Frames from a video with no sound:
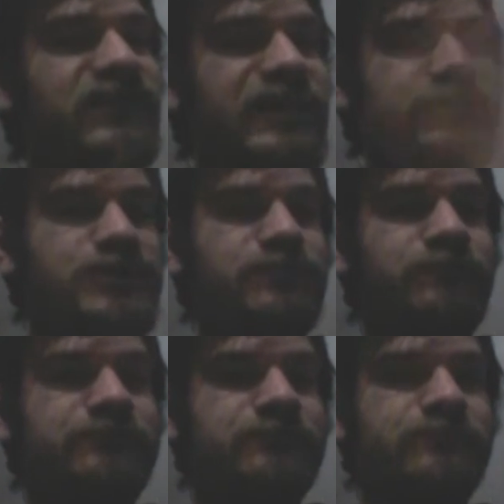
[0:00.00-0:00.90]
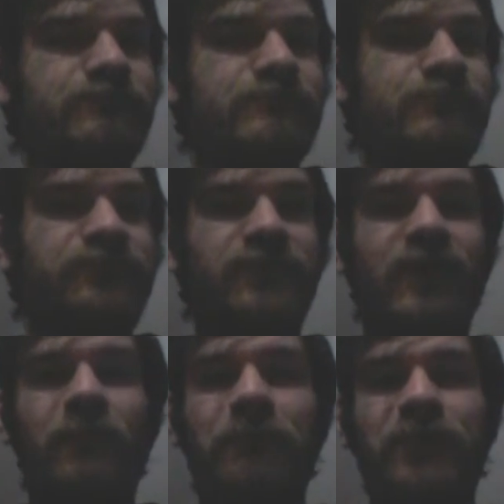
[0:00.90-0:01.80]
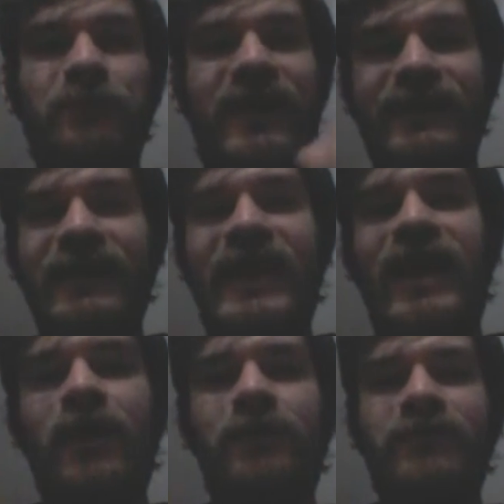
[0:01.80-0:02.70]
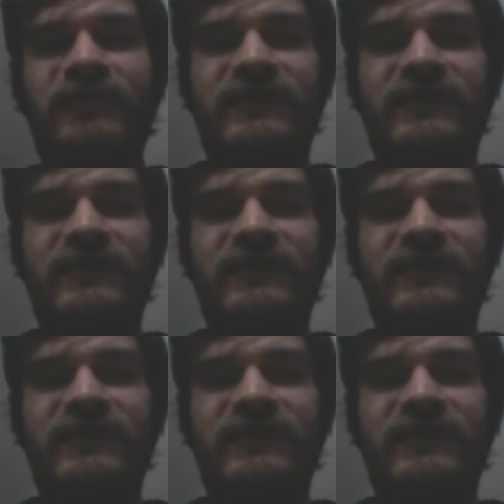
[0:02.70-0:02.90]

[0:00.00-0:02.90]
glitch, but right now,